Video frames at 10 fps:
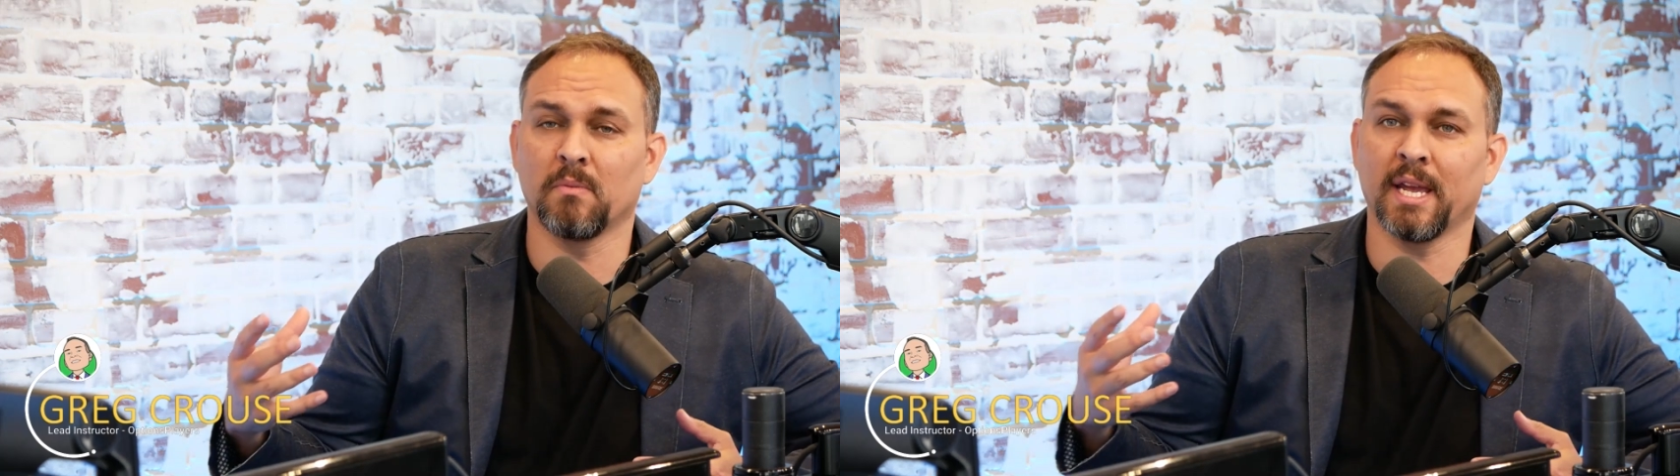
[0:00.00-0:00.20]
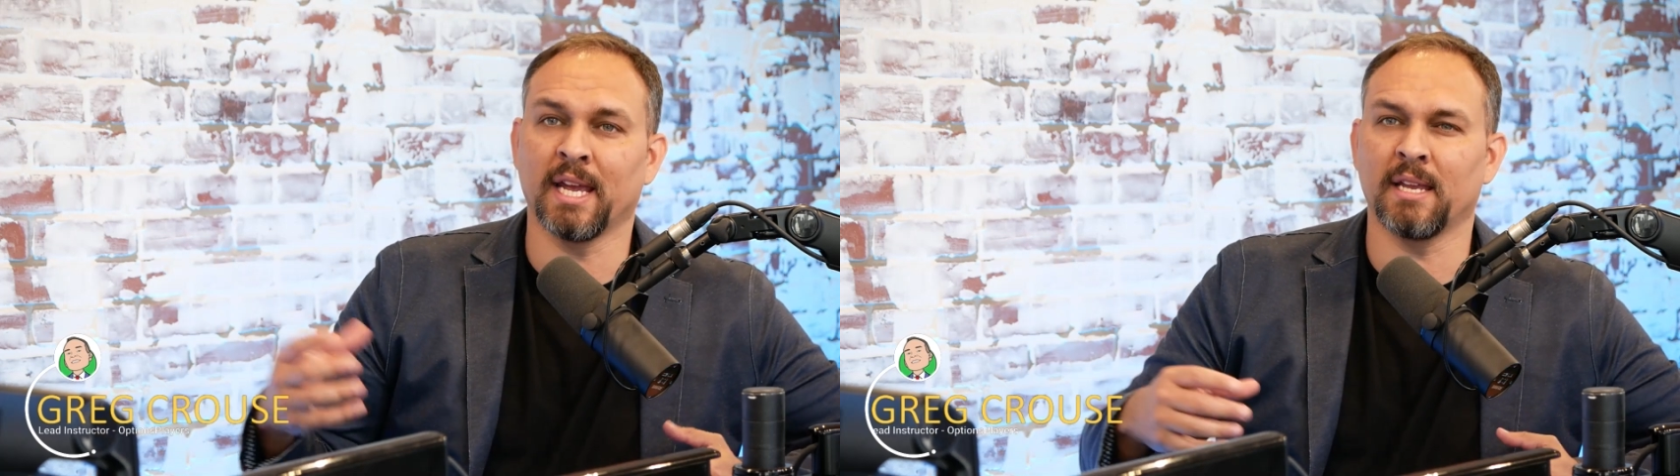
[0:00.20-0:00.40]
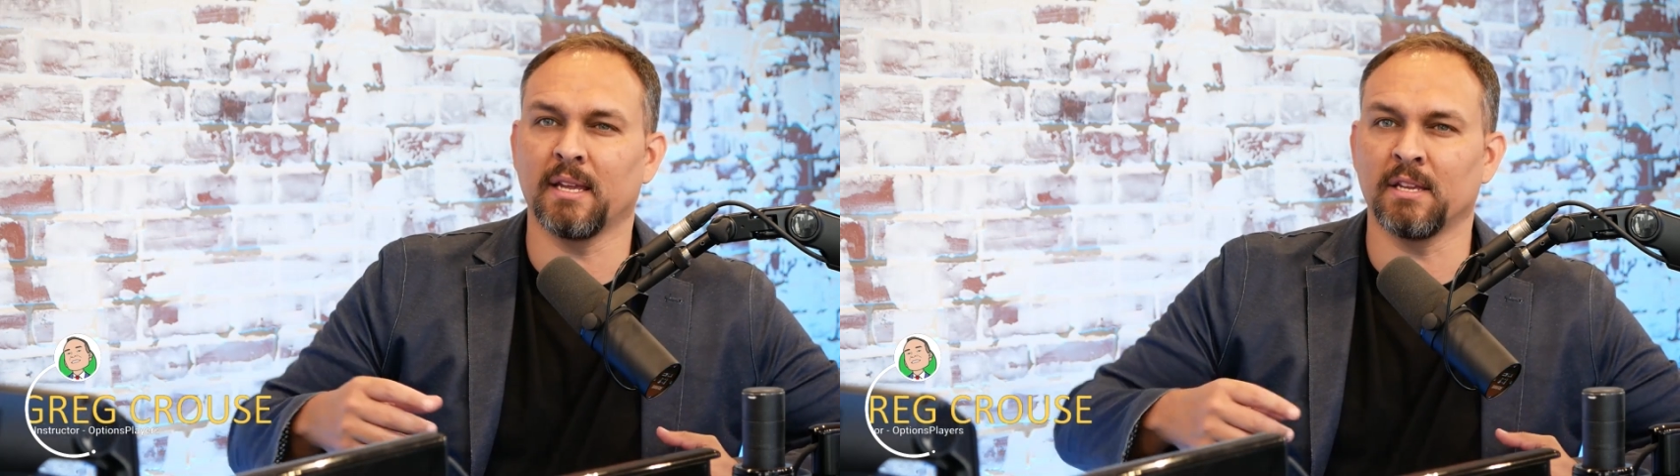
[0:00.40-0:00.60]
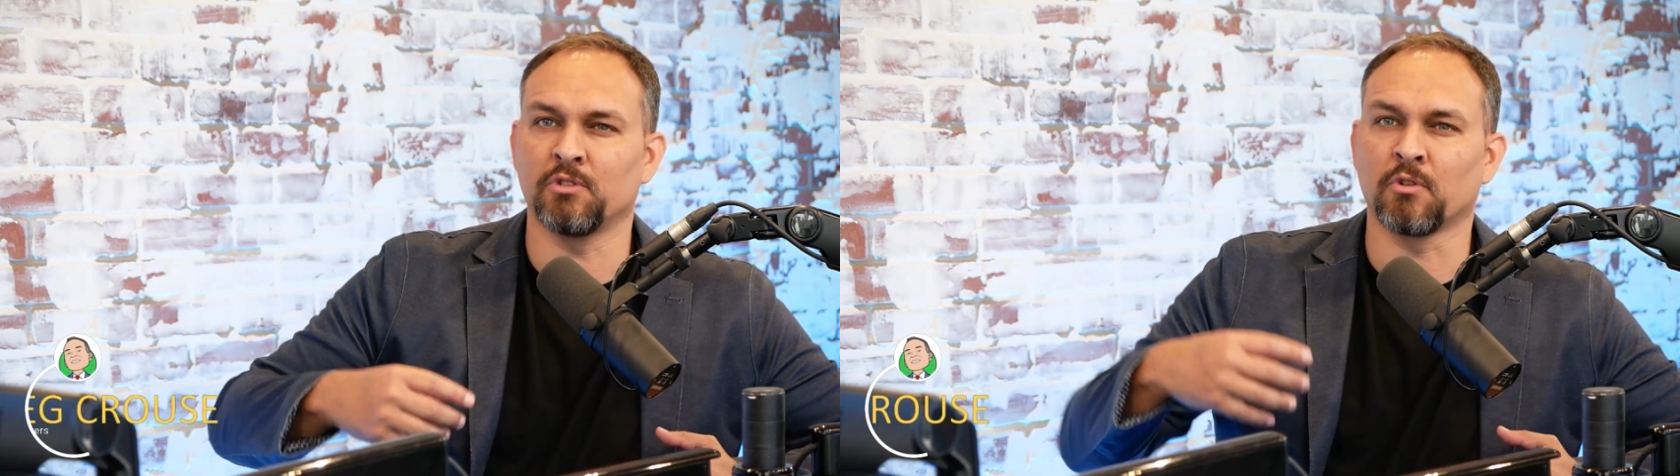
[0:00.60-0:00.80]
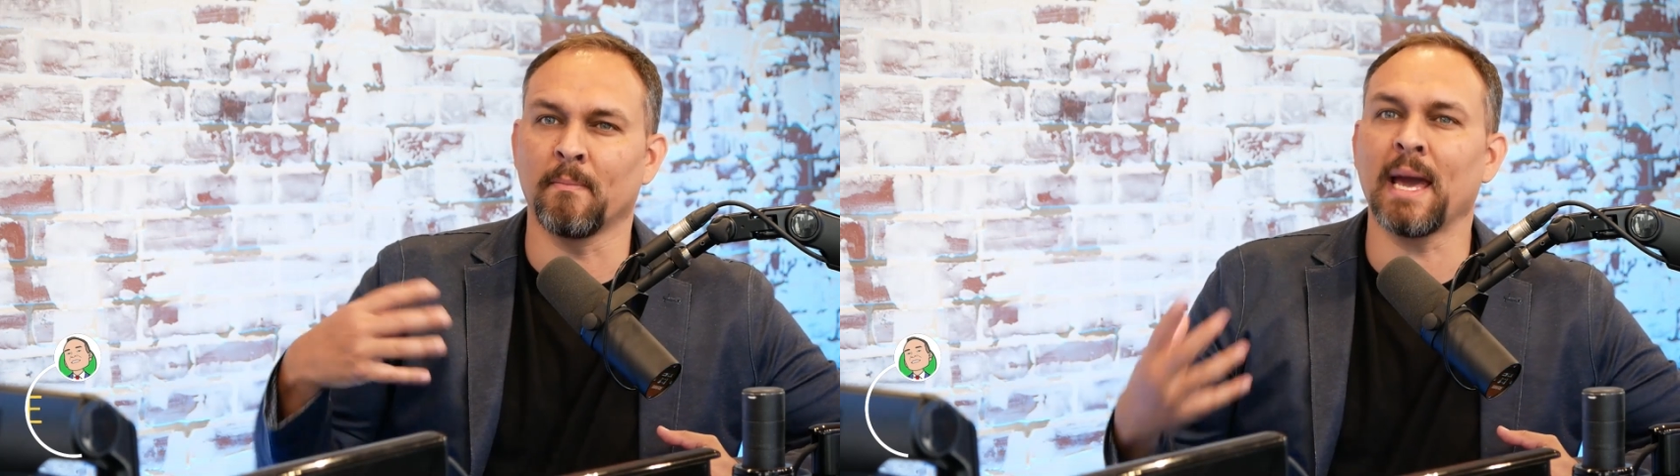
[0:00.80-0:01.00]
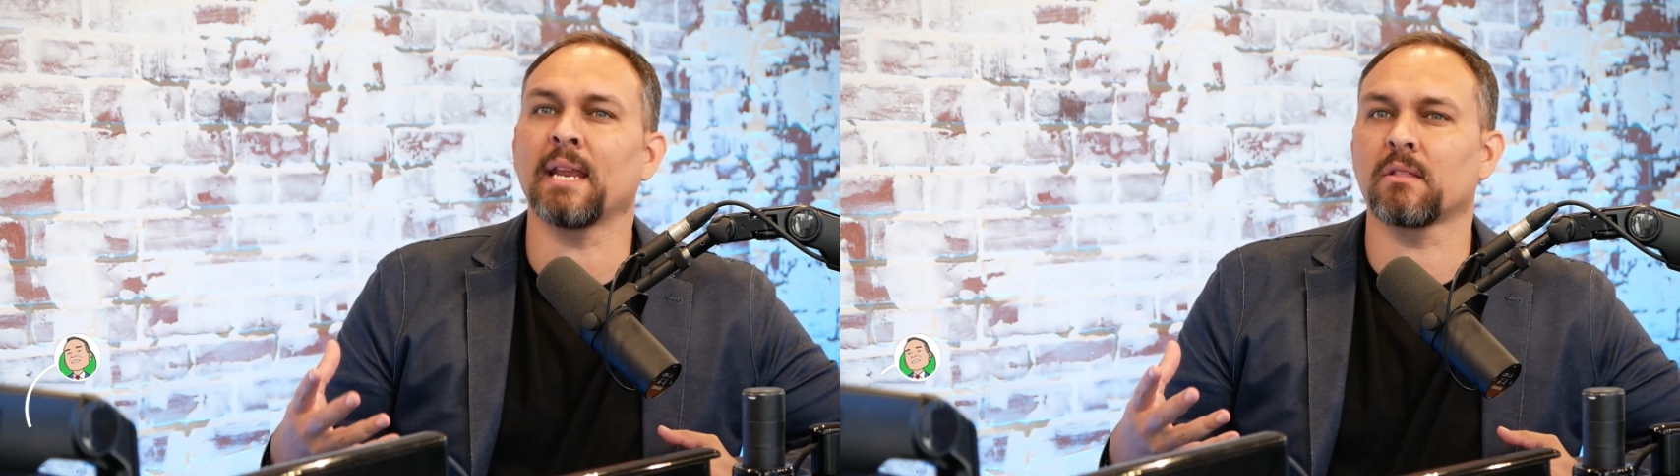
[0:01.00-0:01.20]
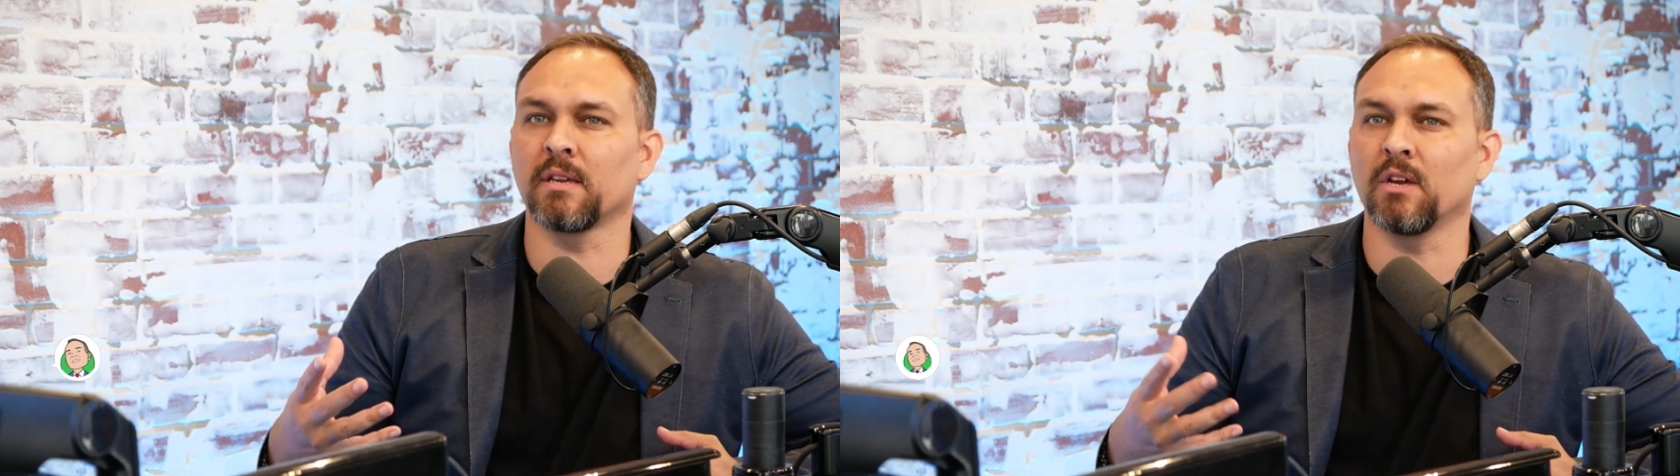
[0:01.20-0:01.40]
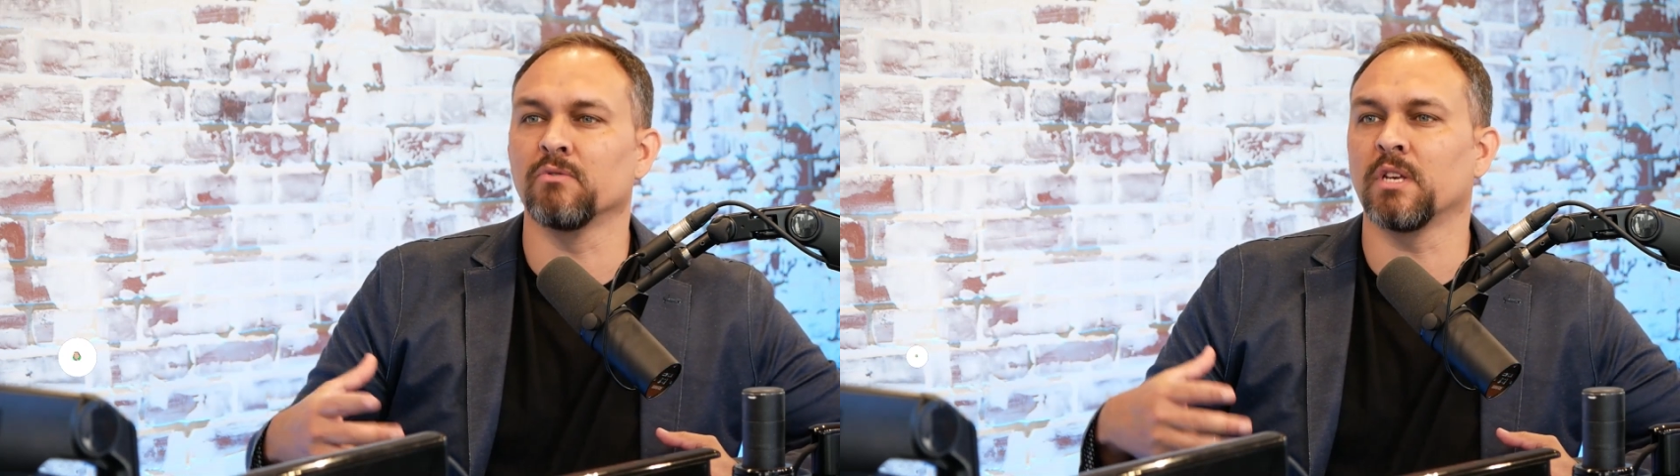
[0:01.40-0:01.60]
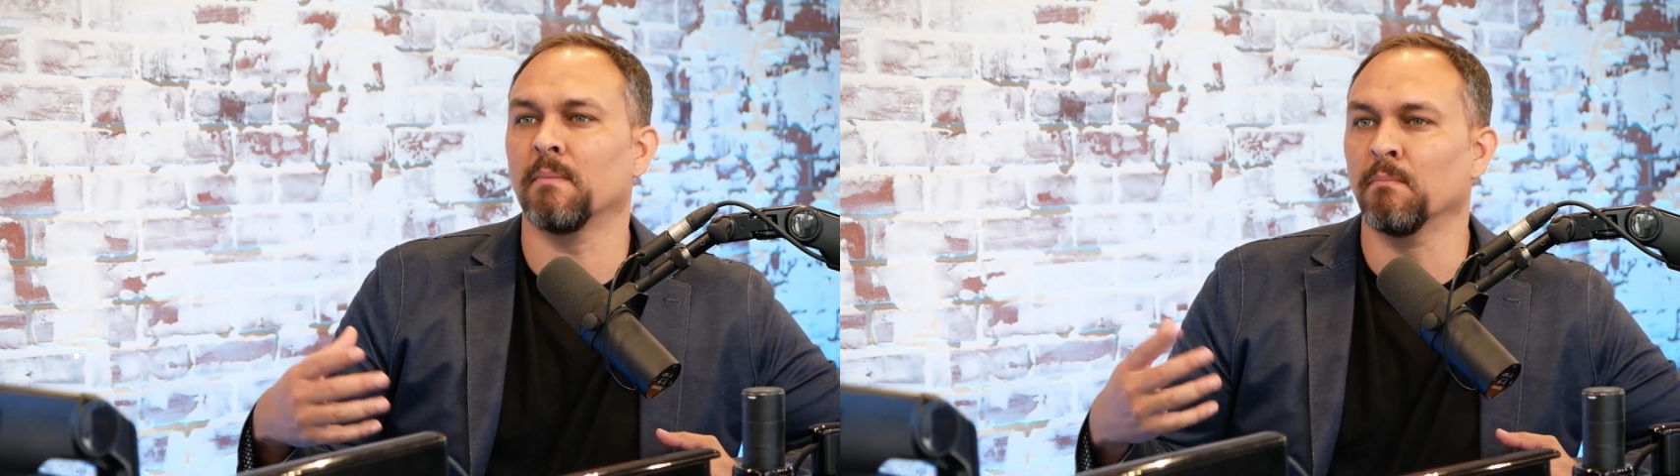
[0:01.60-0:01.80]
and it dramatically goes up